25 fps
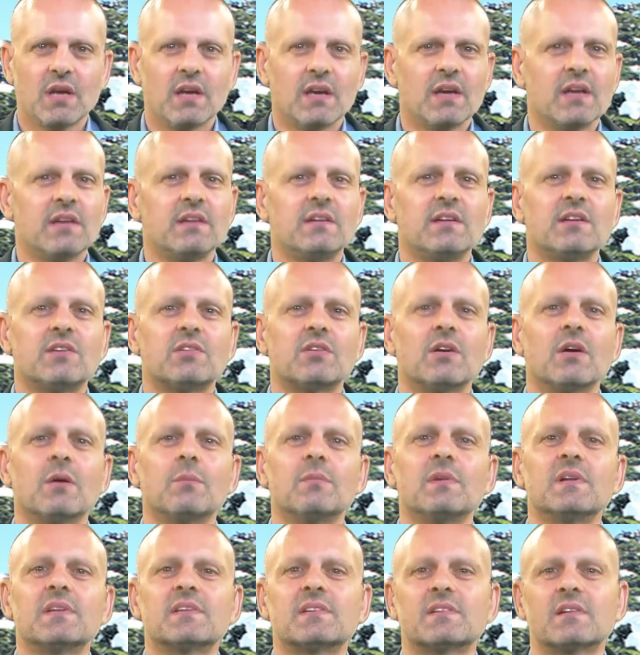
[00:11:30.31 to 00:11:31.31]
It
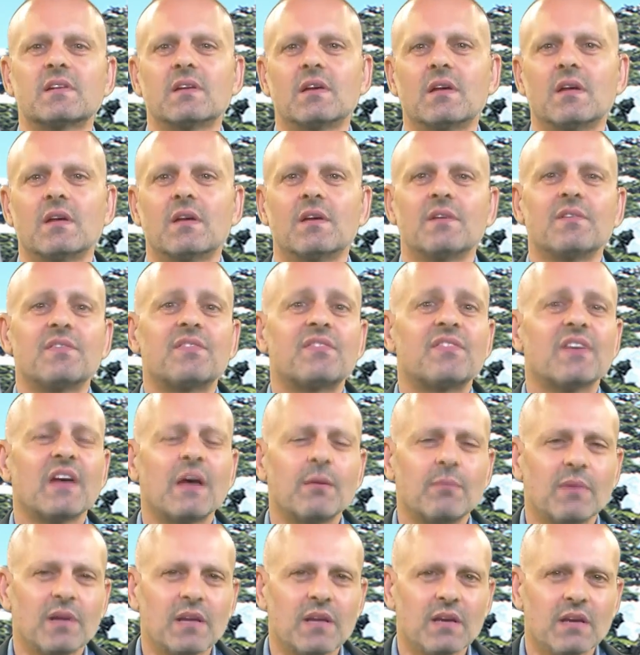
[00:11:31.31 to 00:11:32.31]
determines
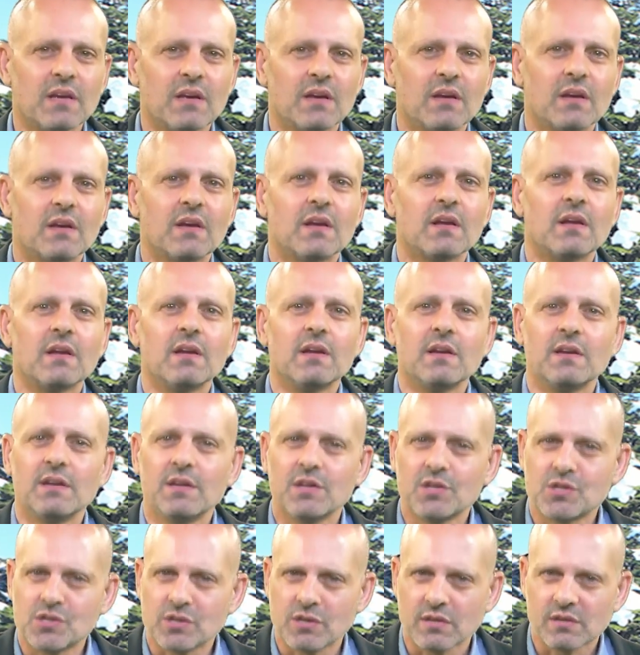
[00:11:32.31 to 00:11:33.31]
family
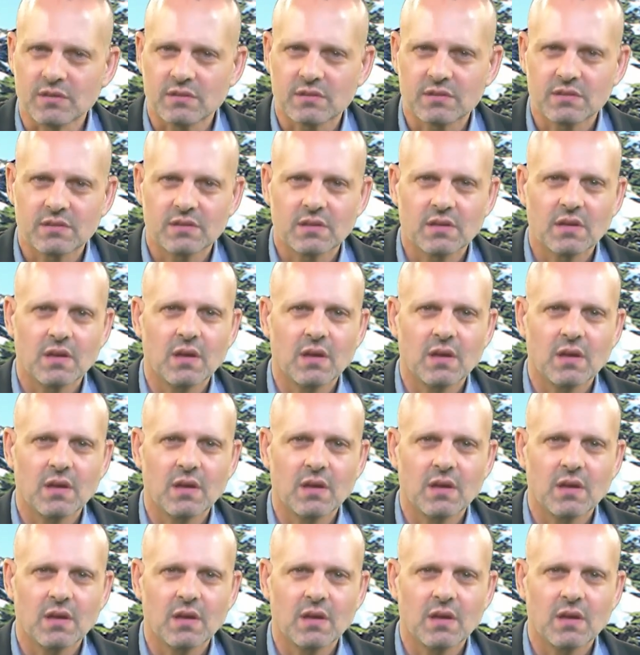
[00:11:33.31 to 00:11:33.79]
lineages.